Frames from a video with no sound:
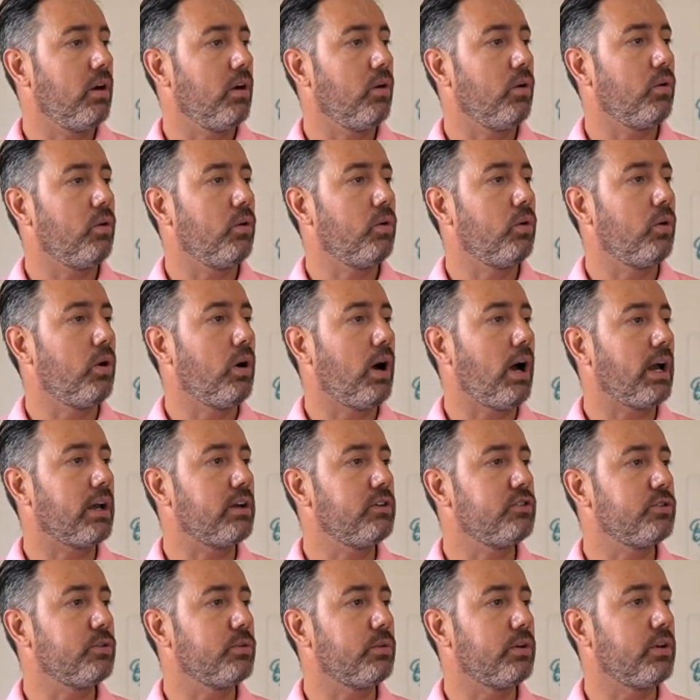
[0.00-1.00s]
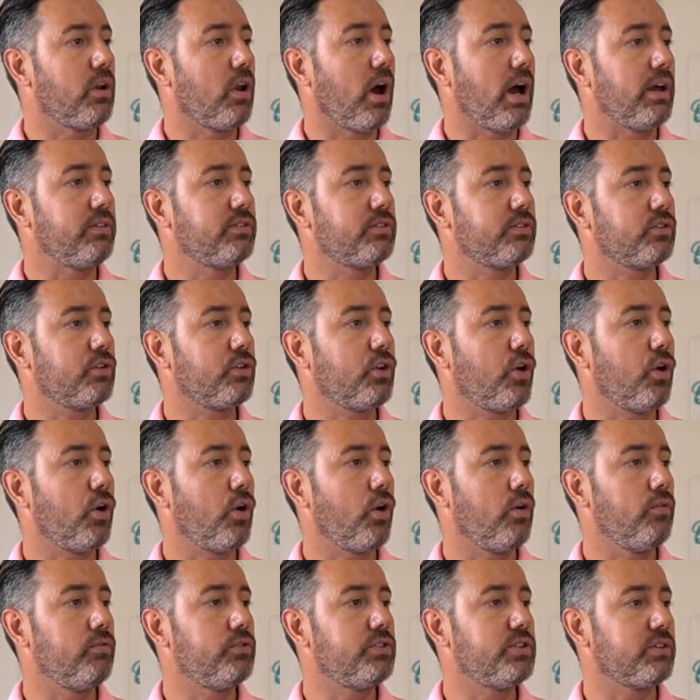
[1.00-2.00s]
or I could do a nice
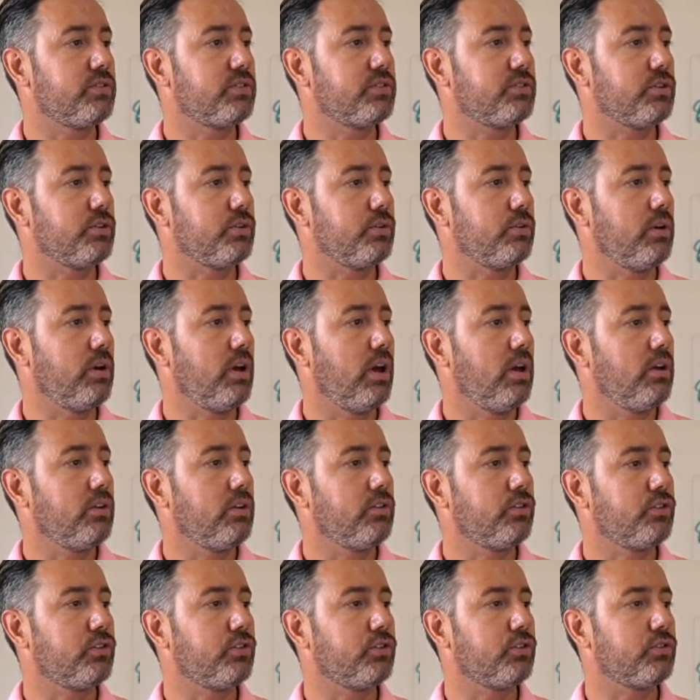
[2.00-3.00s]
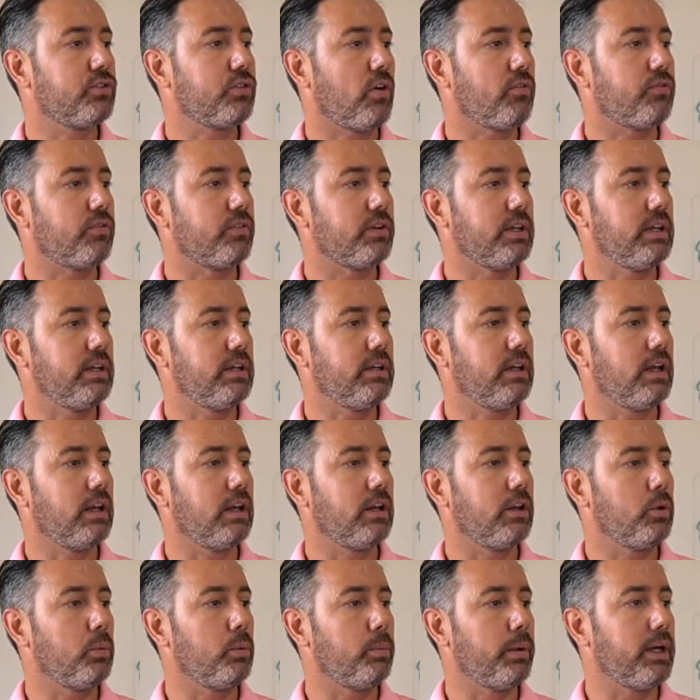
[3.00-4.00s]
curve just to soften it a
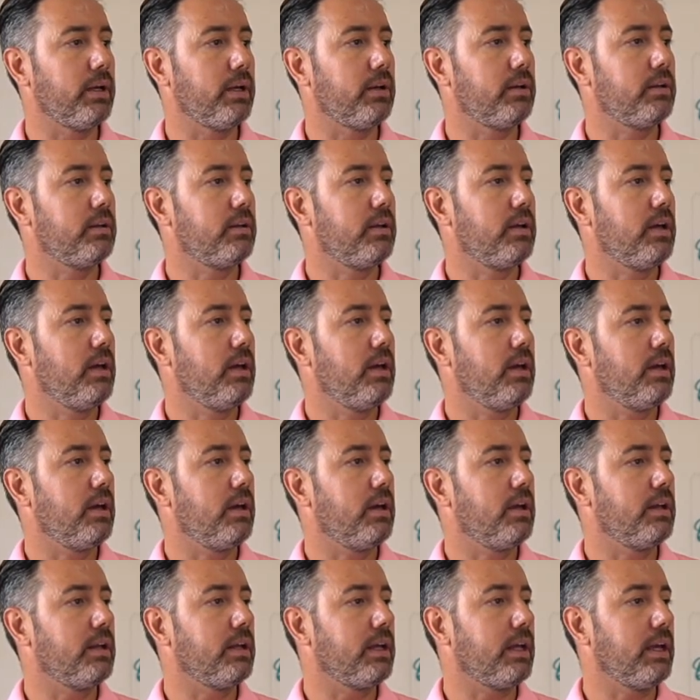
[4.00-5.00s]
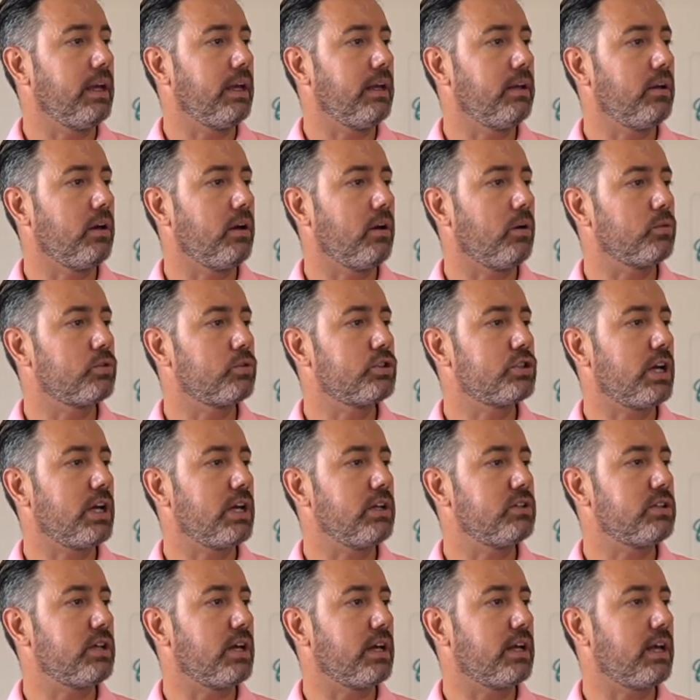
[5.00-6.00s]
little bit. And again, I'll
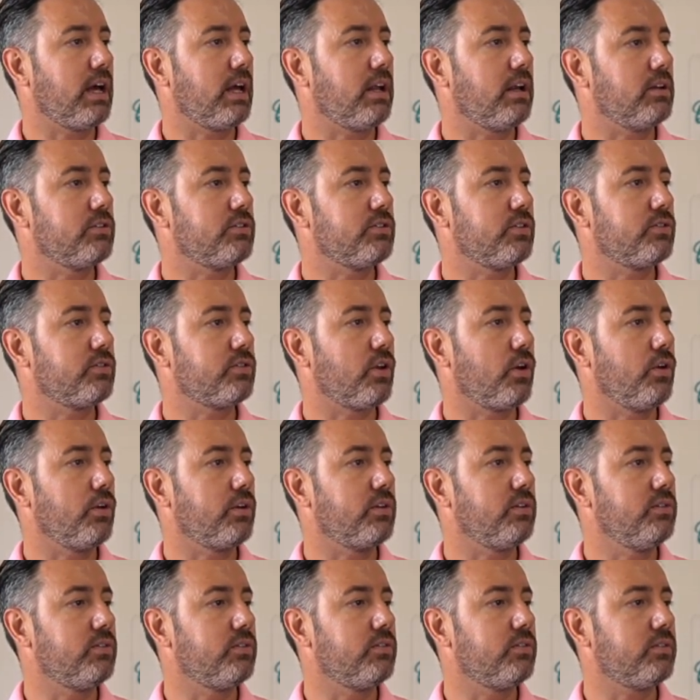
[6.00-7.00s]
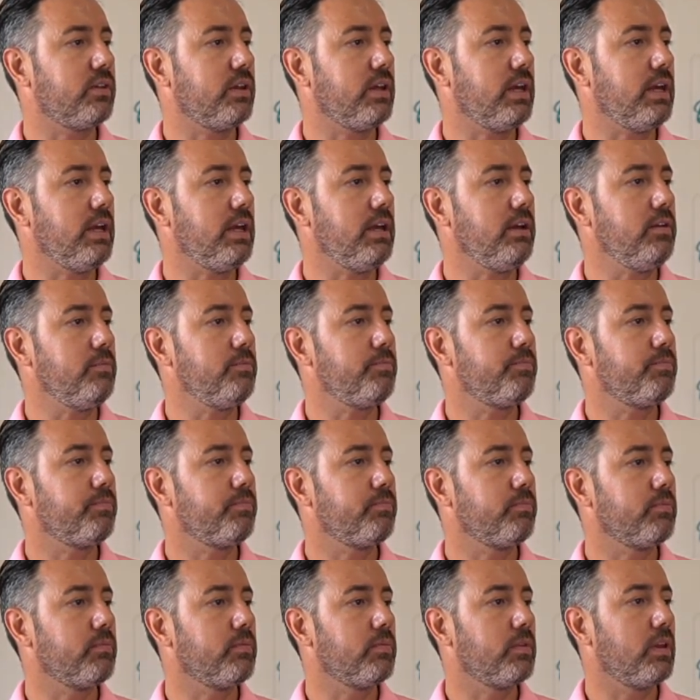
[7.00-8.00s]
change that color just so you can see.
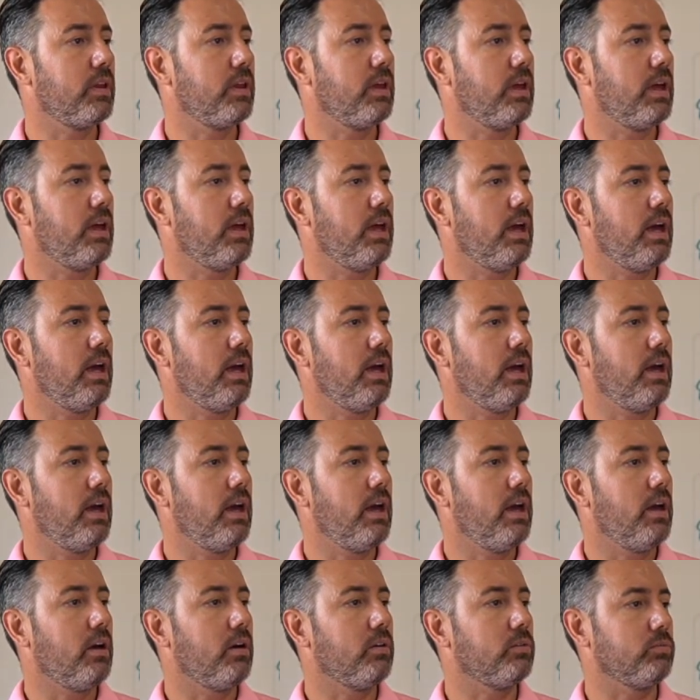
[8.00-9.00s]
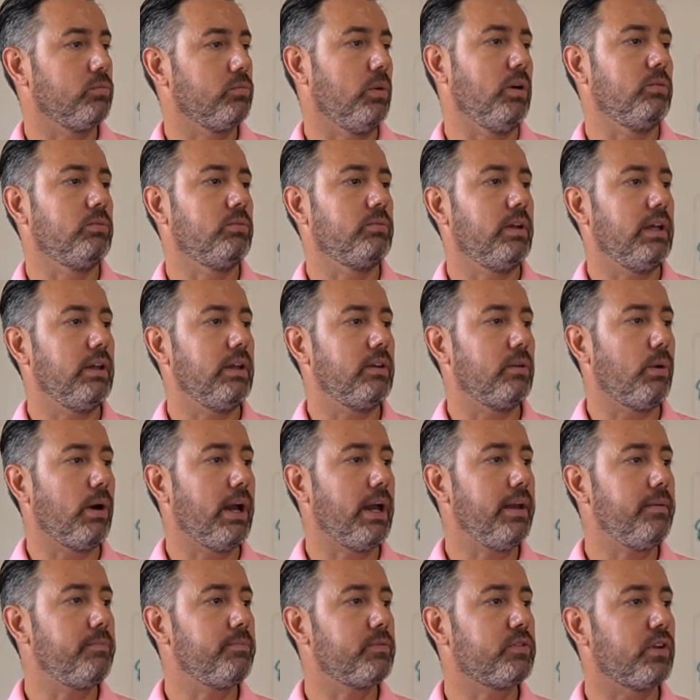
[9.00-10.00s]
Oh, well, either
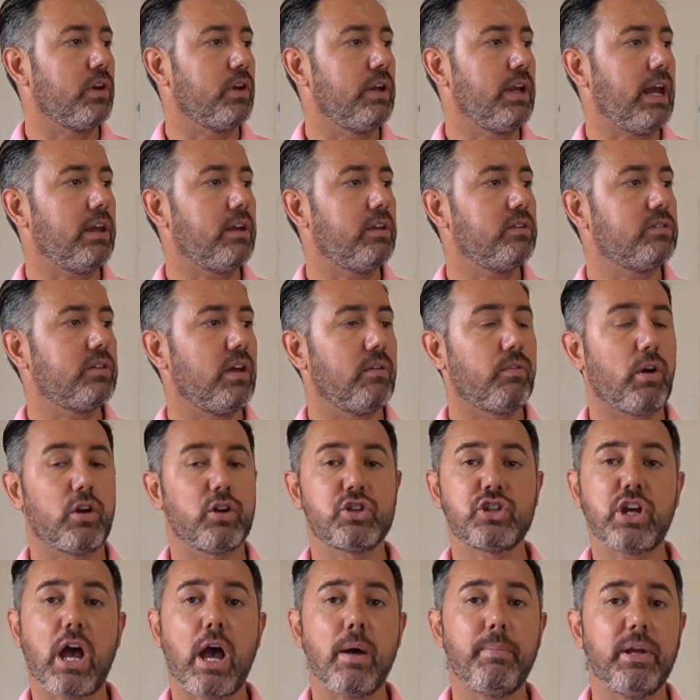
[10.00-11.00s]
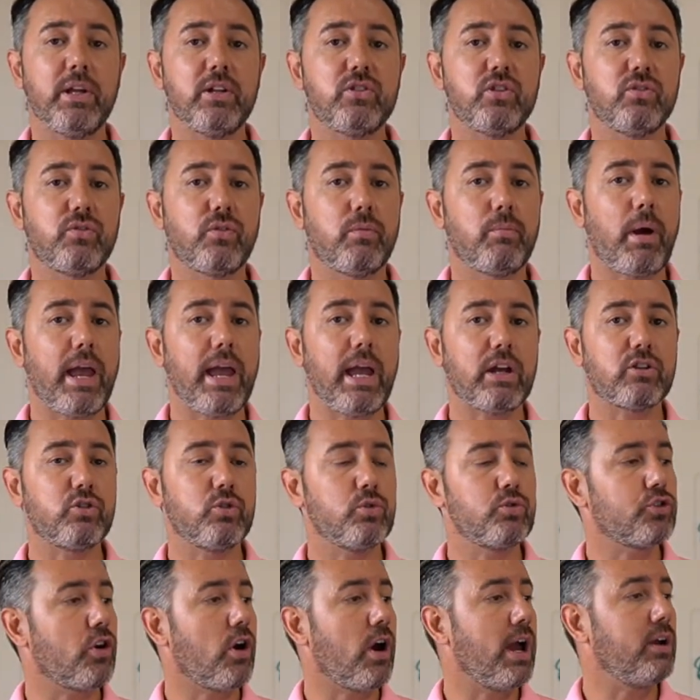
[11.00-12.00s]
way. So now you can see I've got sharp edges for my actual
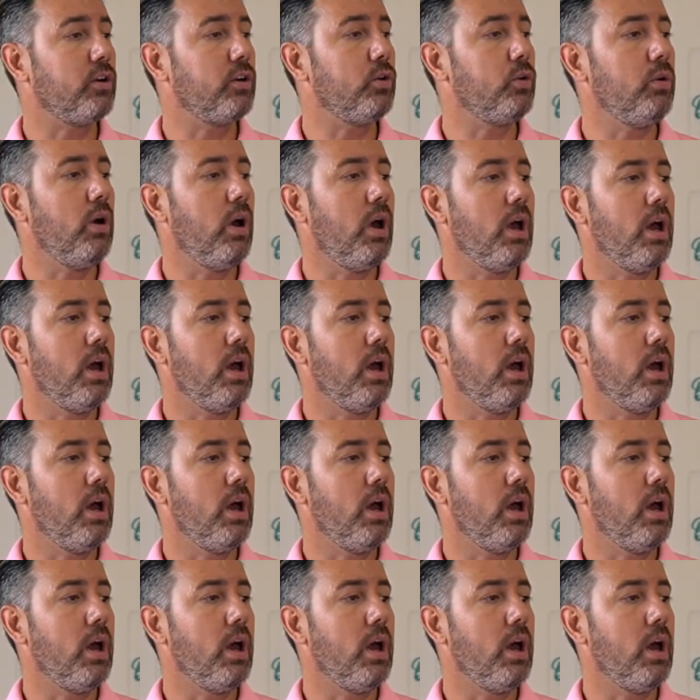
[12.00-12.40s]
triangle,